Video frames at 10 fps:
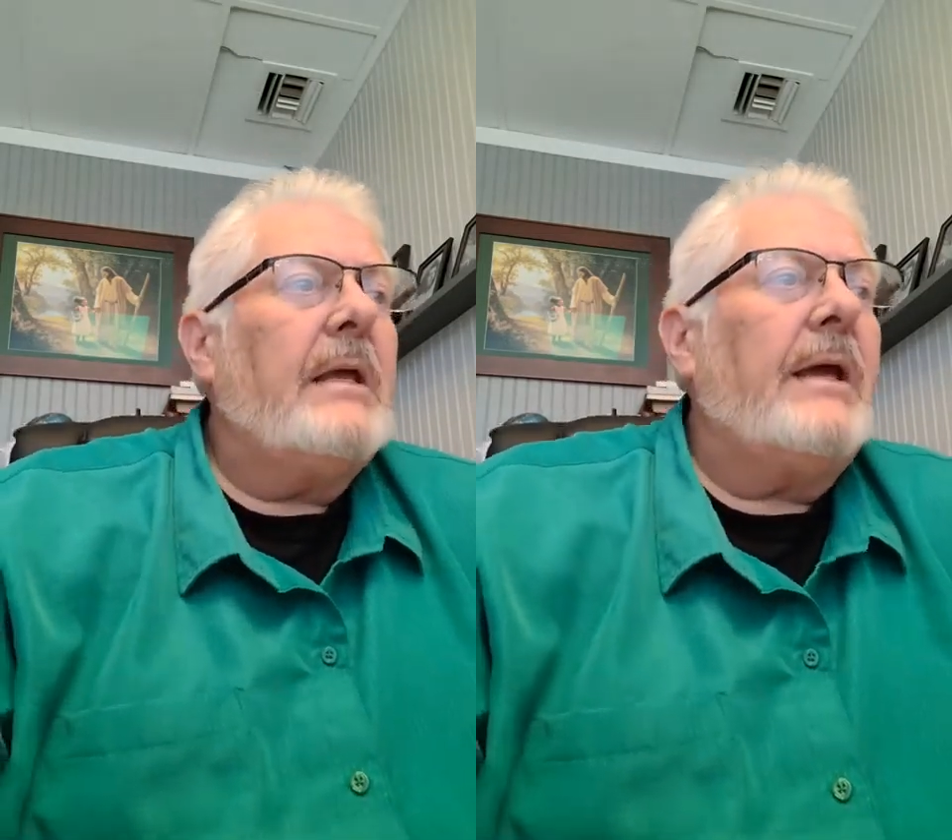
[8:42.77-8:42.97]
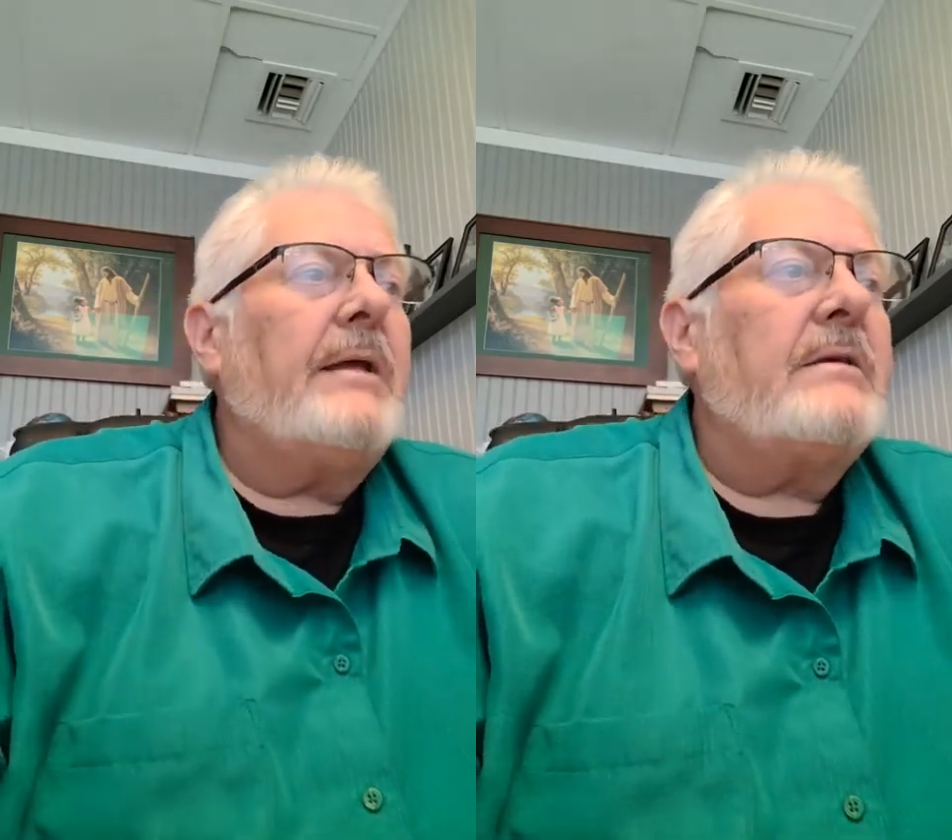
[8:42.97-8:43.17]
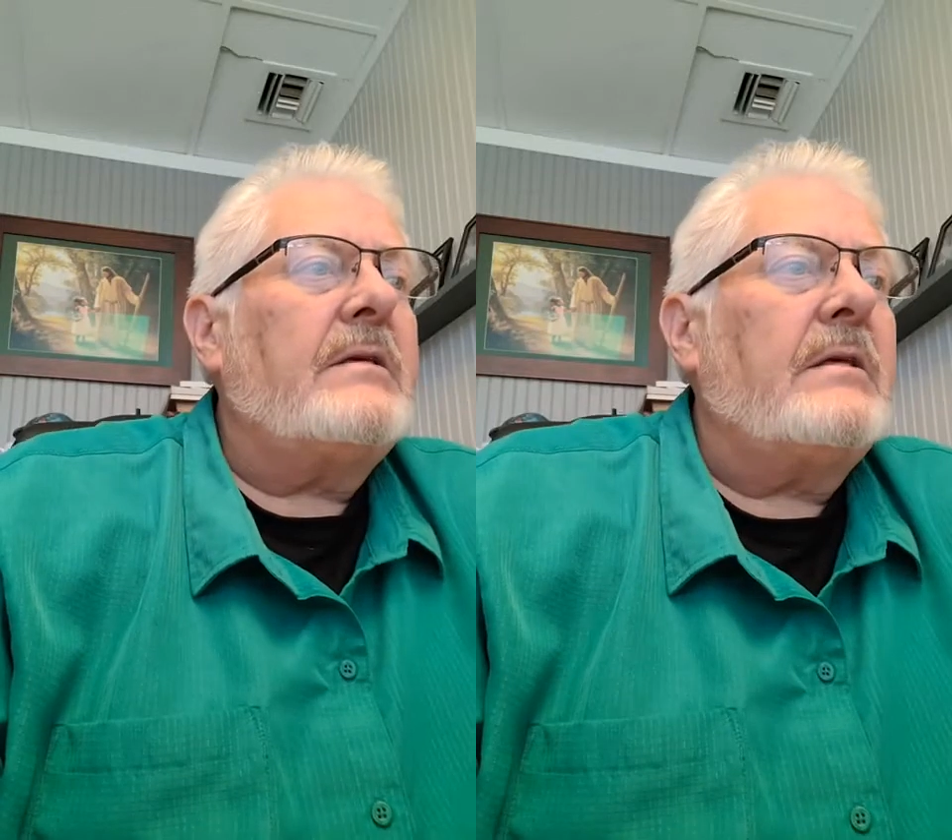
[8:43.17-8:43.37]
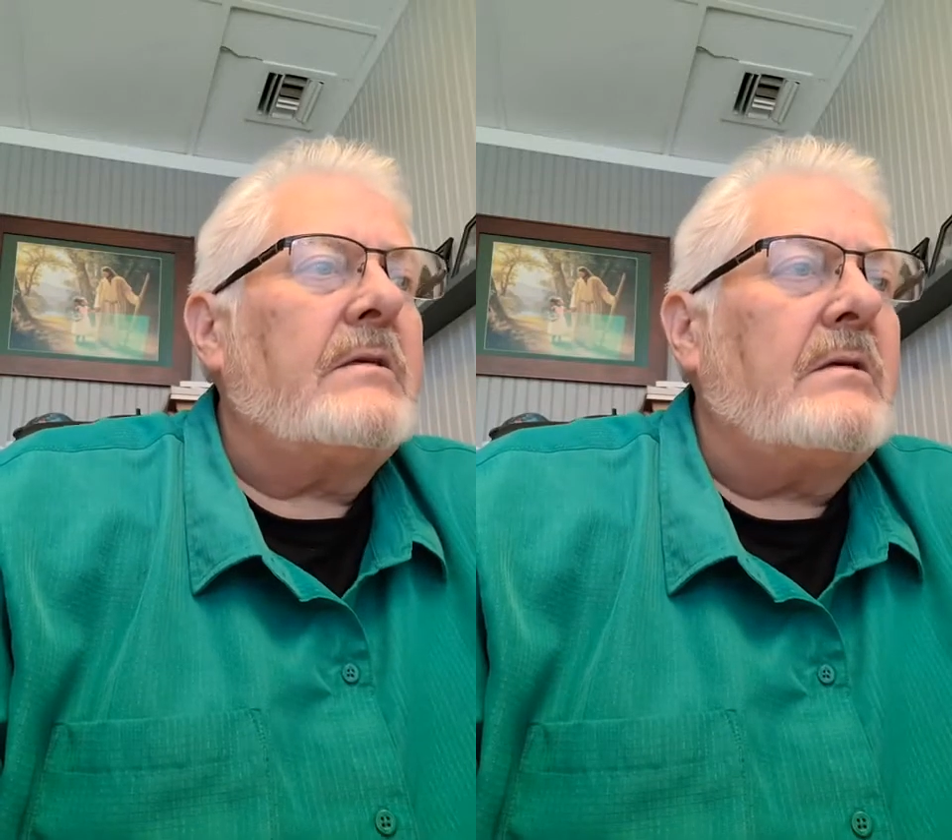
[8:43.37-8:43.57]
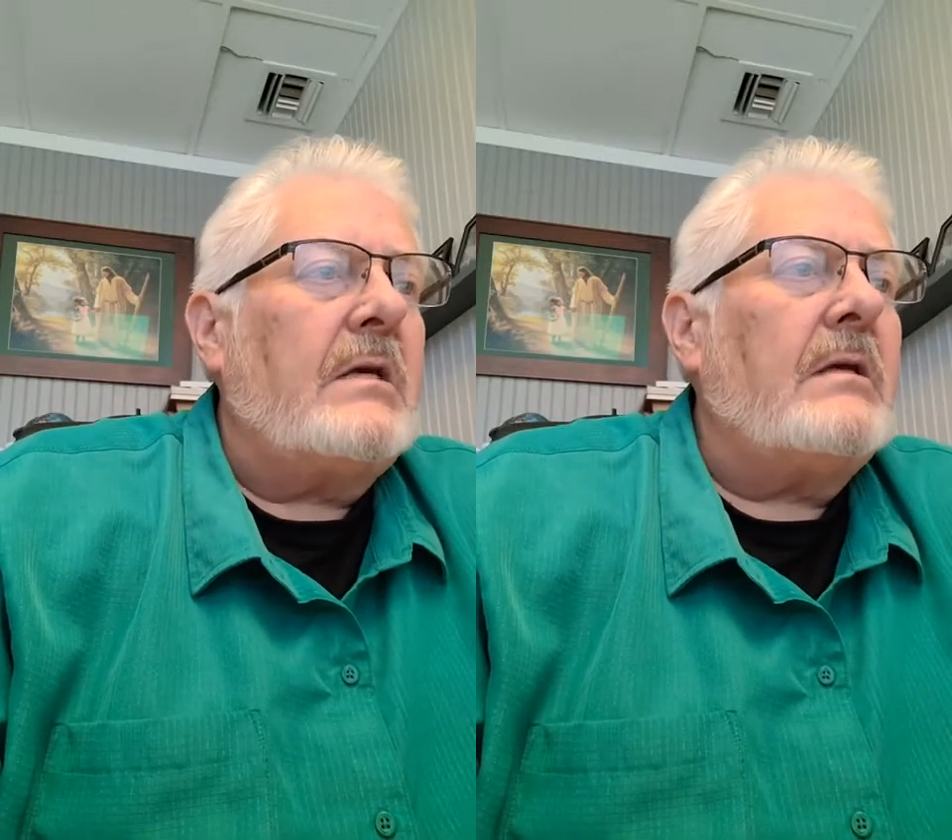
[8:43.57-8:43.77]
And
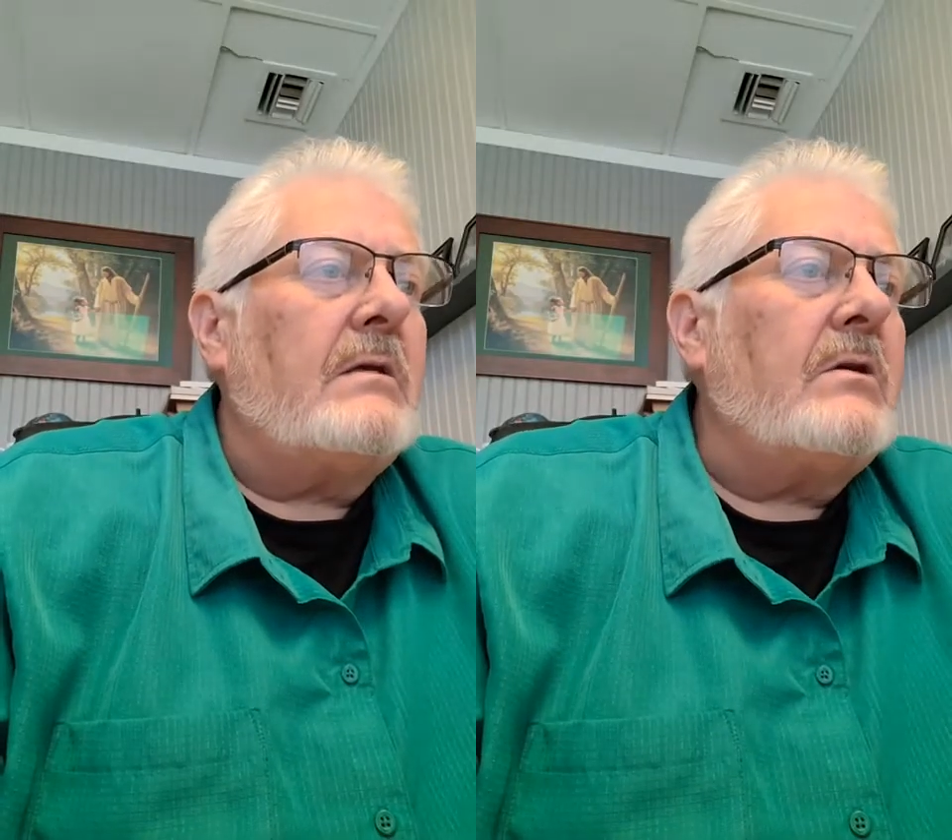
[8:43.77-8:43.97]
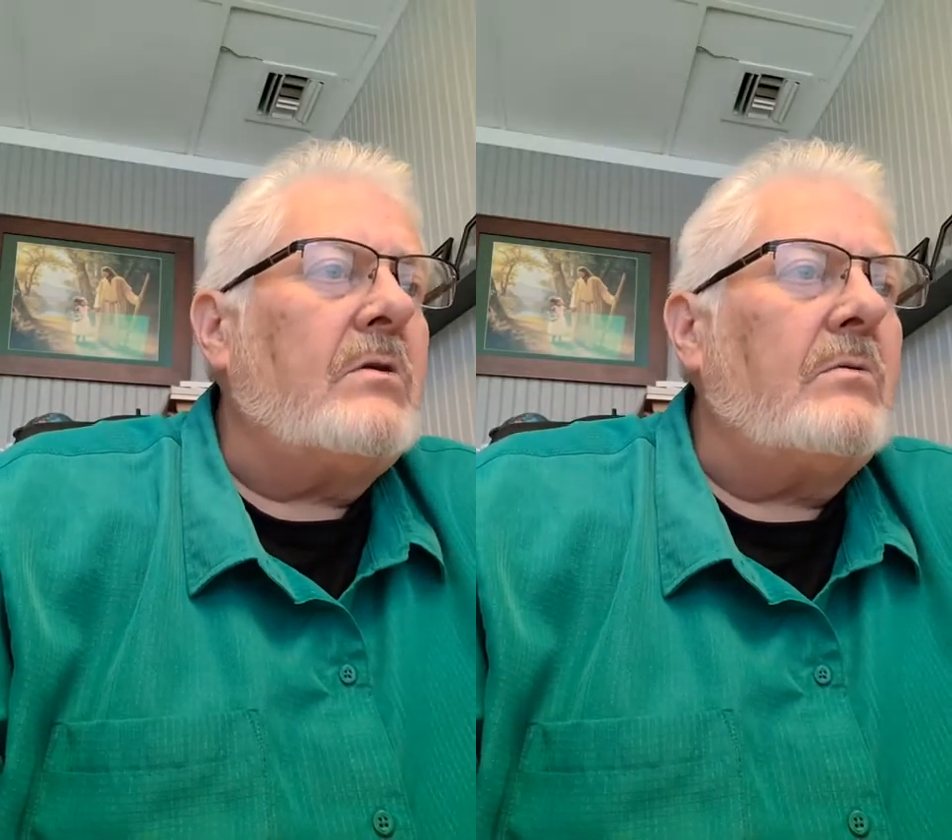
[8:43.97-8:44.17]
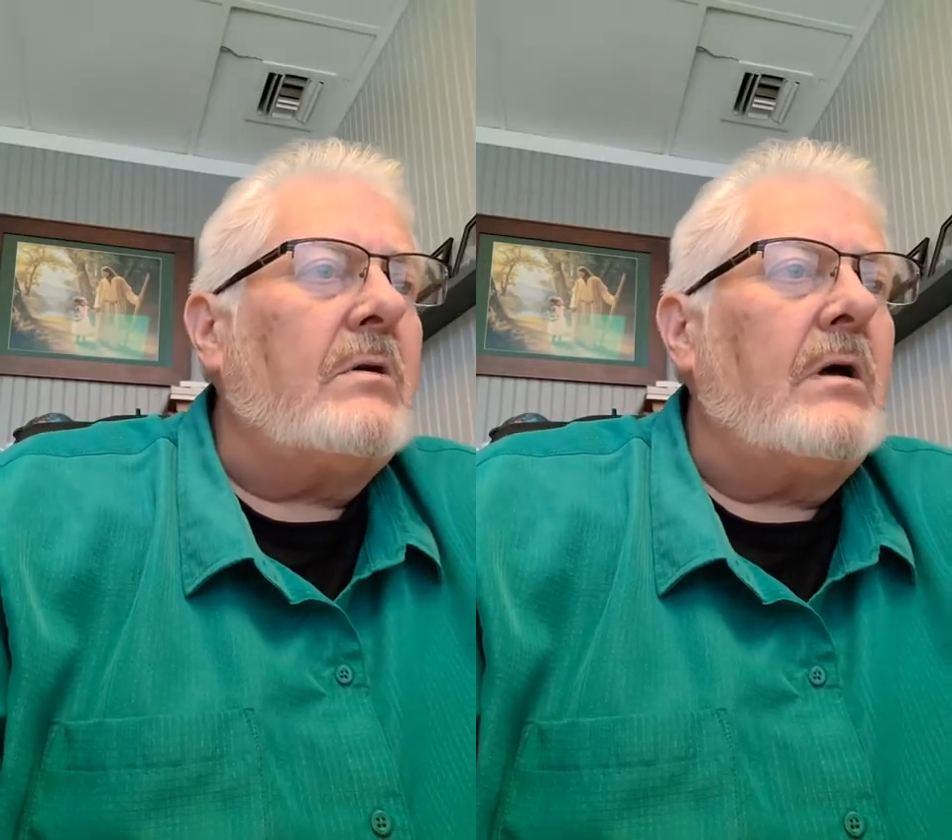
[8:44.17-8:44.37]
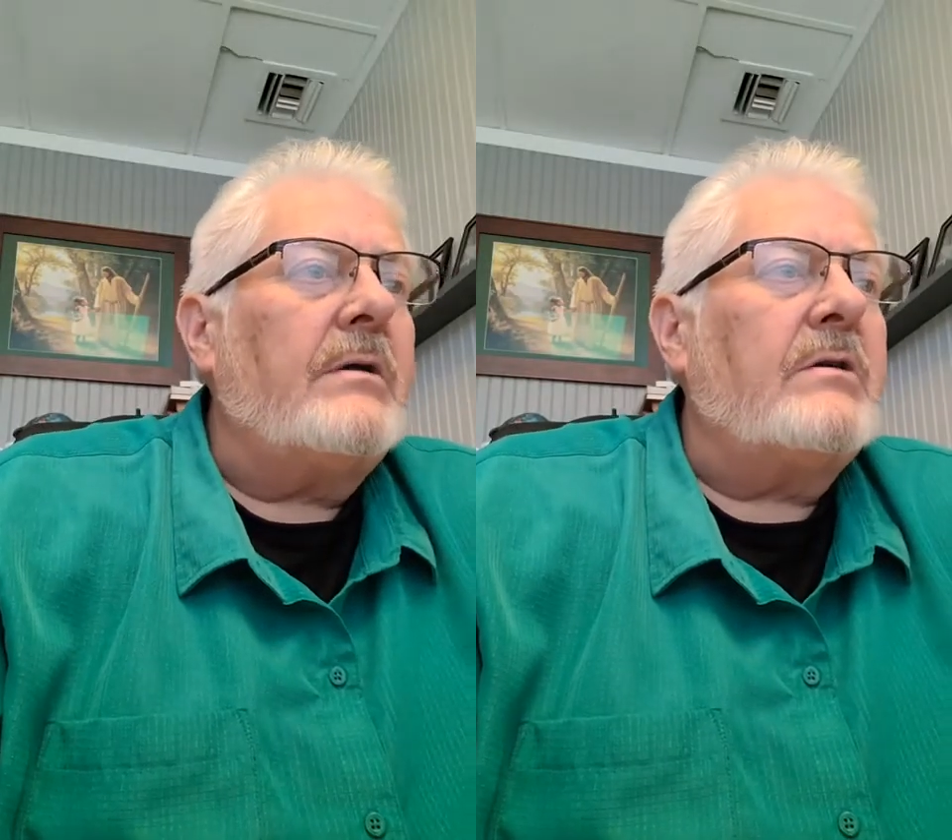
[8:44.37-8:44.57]
says, continuing on,